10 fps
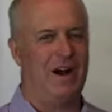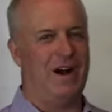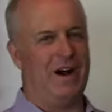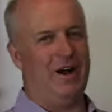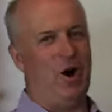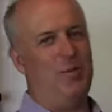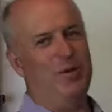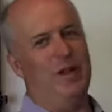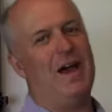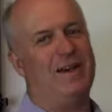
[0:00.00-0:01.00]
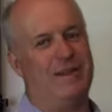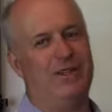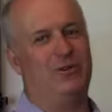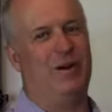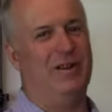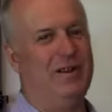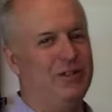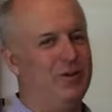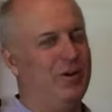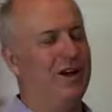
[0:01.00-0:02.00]
I uh, hope you like this one.
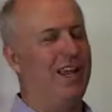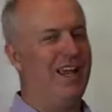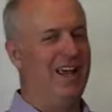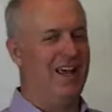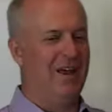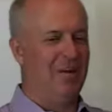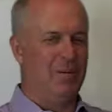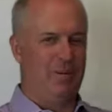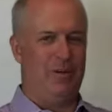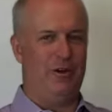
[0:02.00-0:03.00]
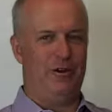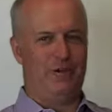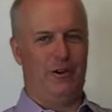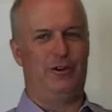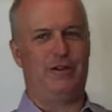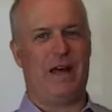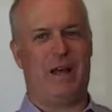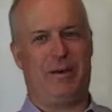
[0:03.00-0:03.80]
This one, put your filters on.